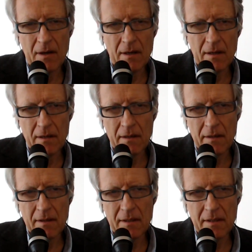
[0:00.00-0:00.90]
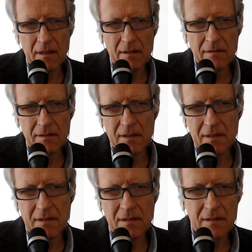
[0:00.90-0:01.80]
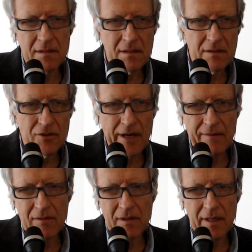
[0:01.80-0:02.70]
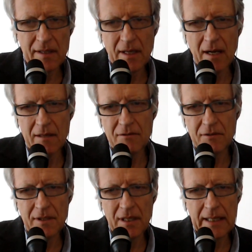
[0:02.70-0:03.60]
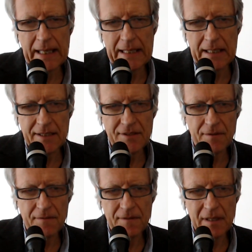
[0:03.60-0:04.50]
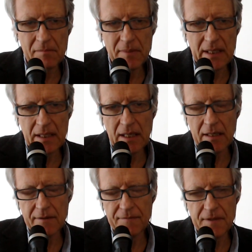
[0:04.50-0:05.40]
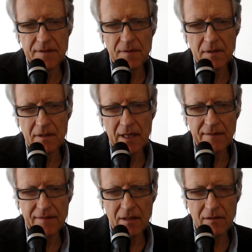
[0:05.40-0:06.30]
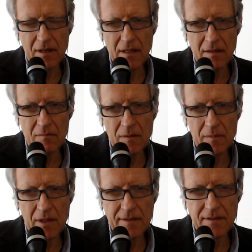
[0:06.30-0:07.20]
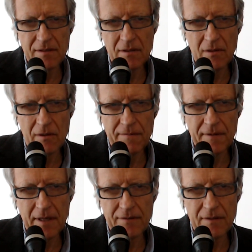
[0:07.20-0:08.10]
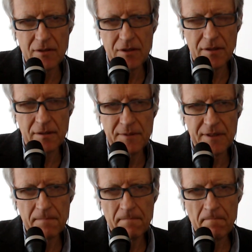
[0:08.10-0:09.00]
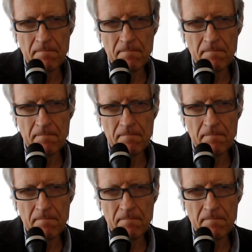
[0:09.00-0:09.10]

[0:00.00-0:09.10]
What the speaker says: uh, didn't travel in the country and that sort of thing. But in the first few days, they could only mobilize 2,500 troops,